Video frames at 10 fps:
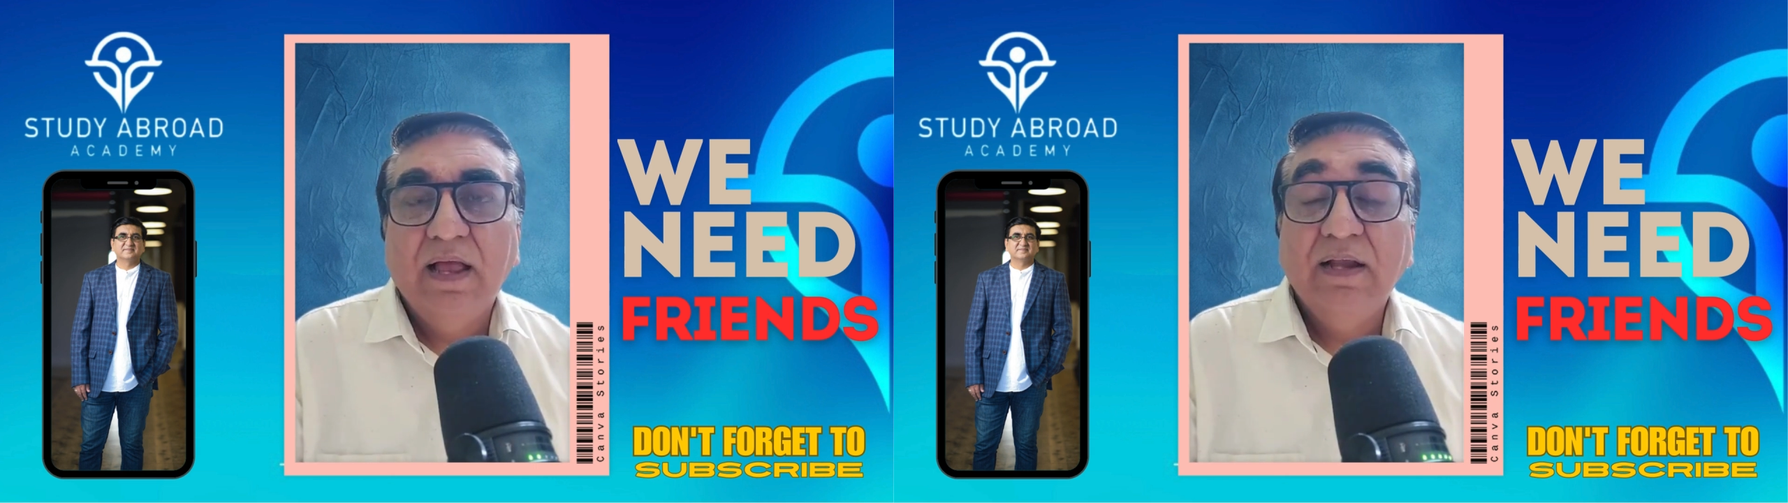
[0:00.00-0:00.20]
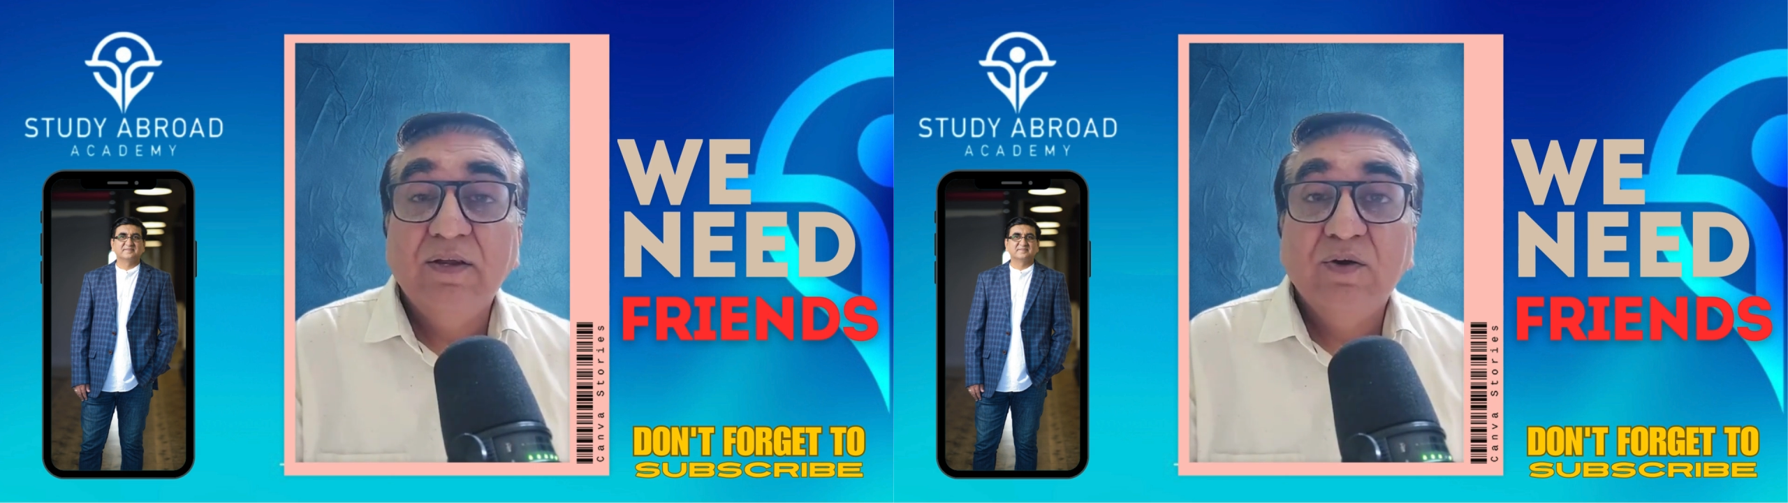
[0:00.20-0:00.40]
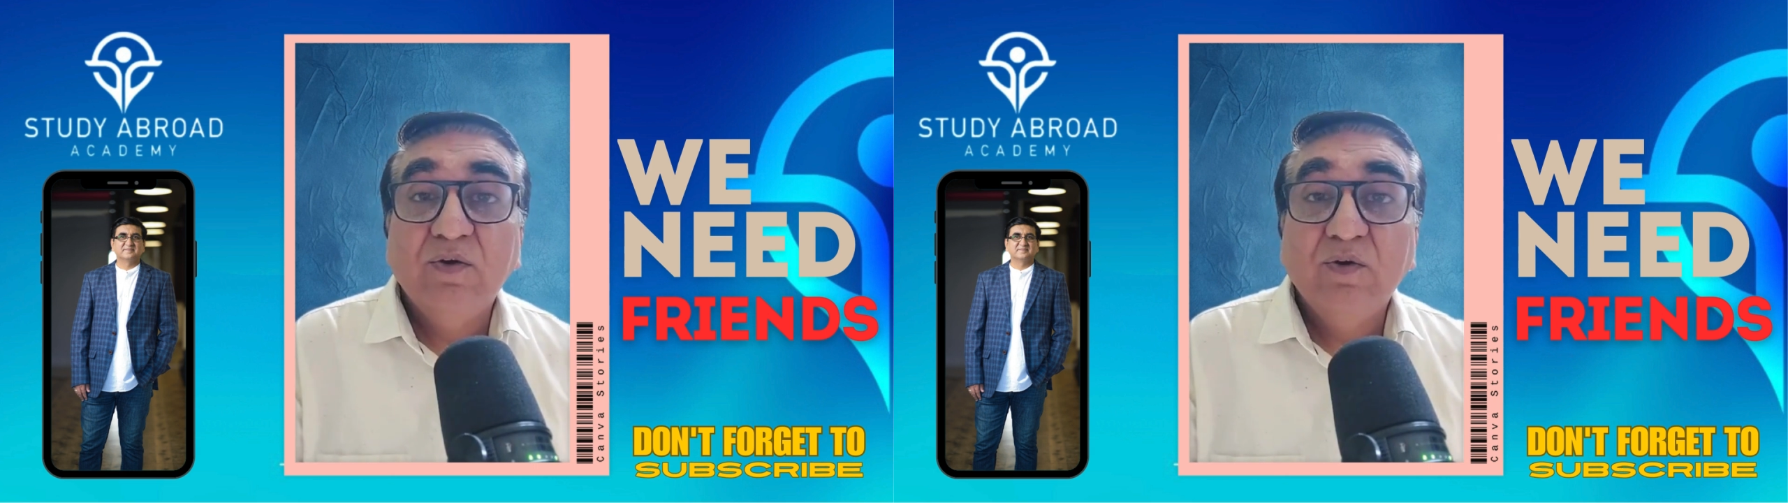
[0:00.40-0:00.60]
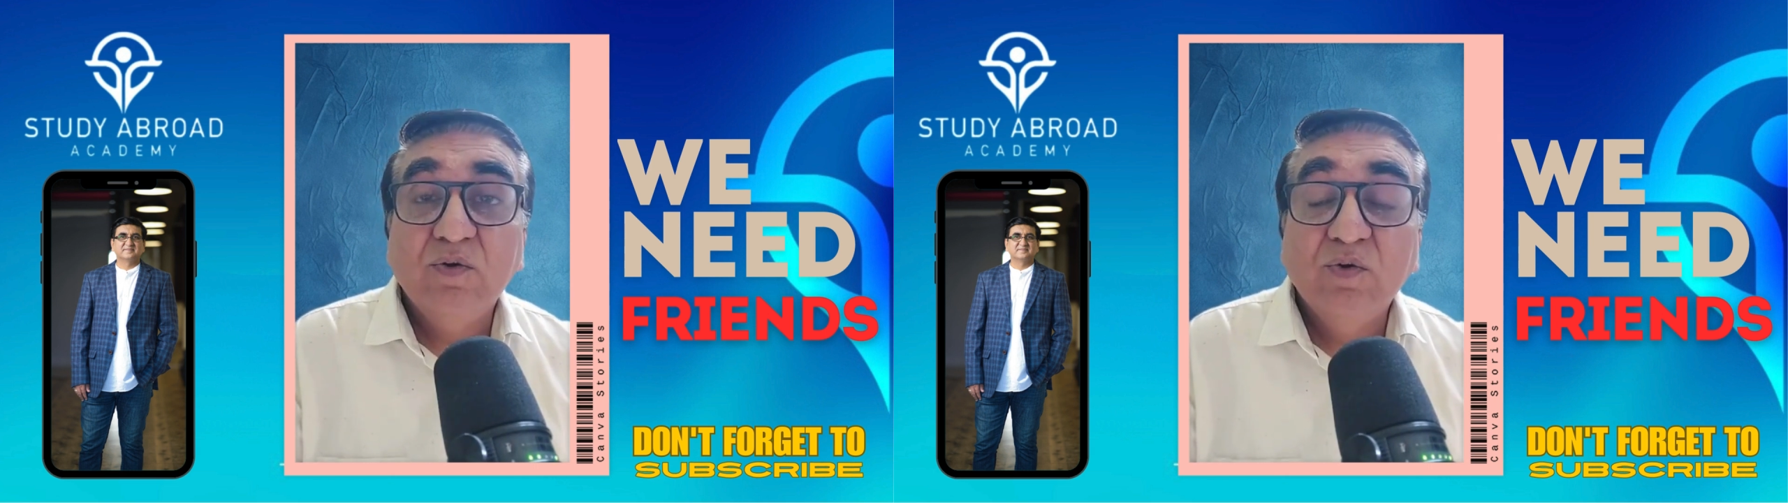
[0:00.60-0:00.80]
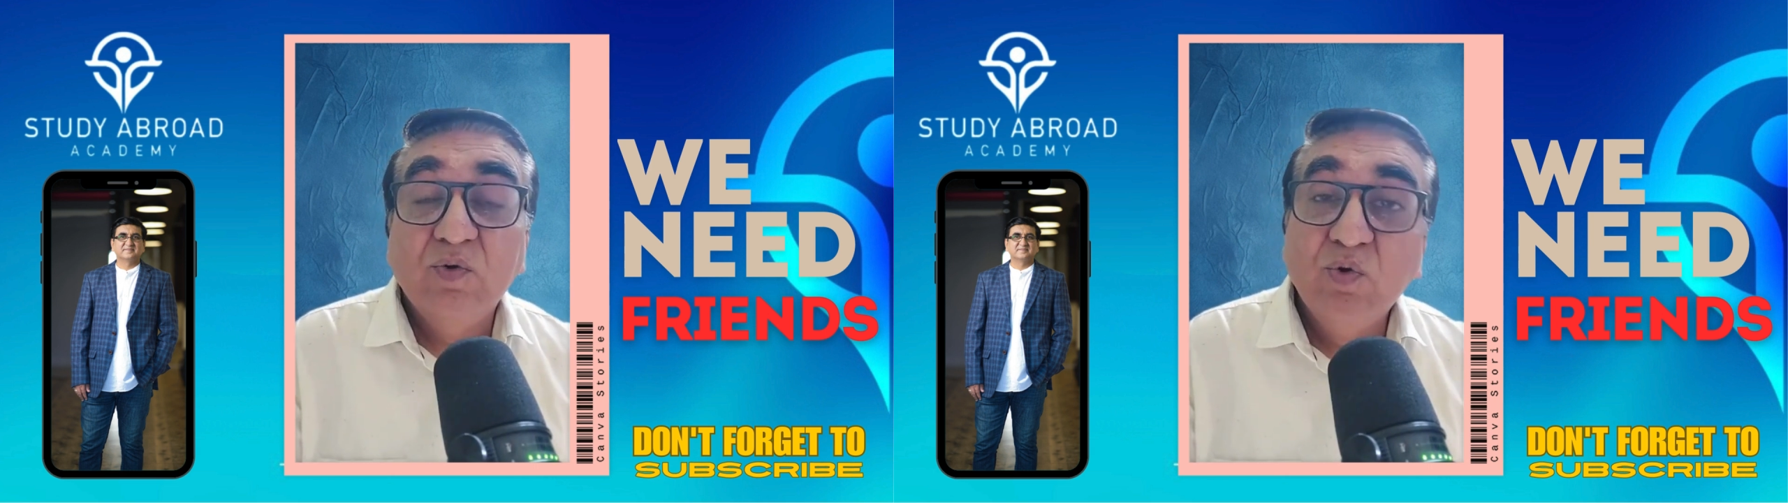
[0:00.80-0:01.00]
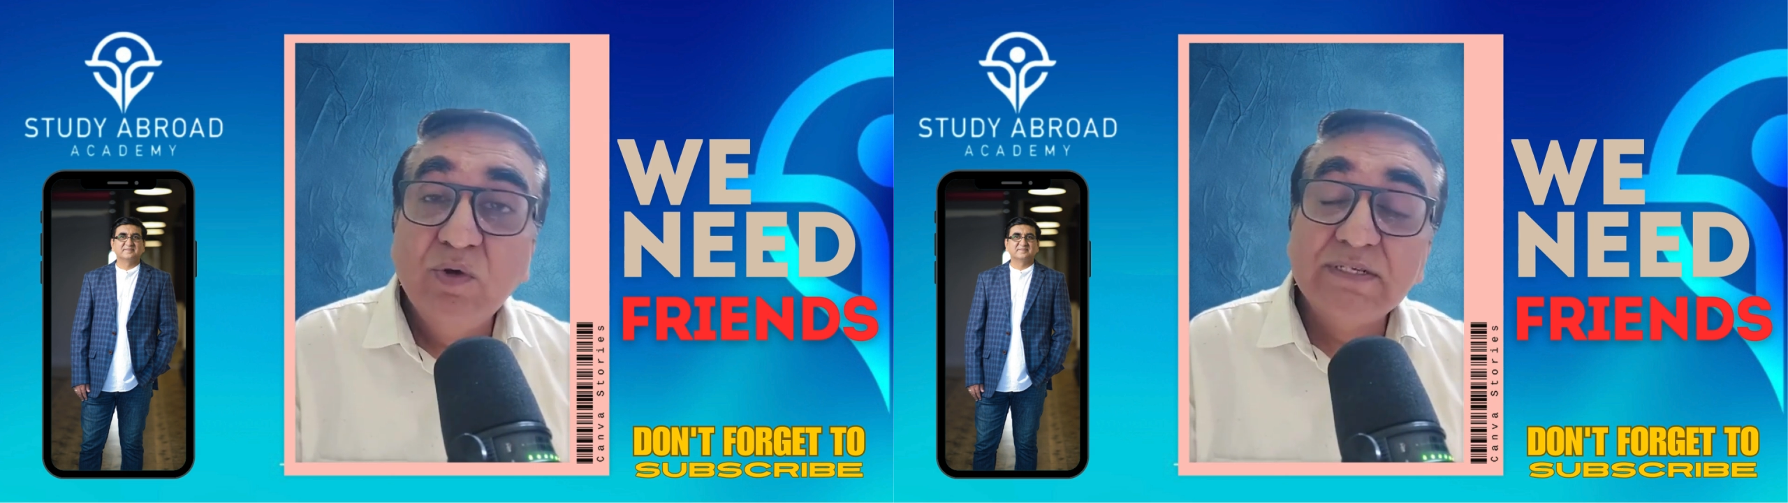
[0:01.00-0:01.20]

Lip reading: And who